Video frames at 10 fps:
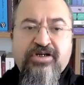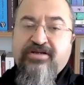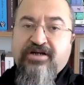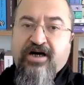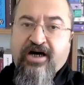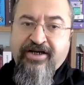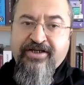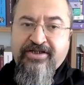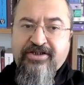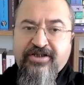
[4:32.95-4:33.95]
the higher
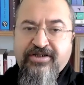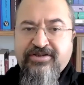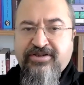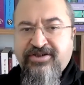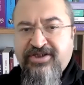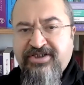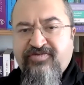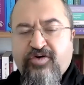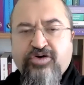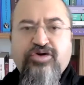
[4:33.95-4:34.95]
the risk
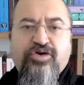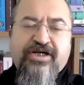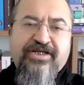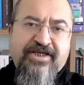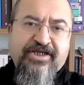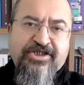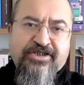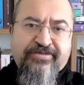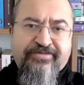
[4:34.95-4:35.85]
for the organization.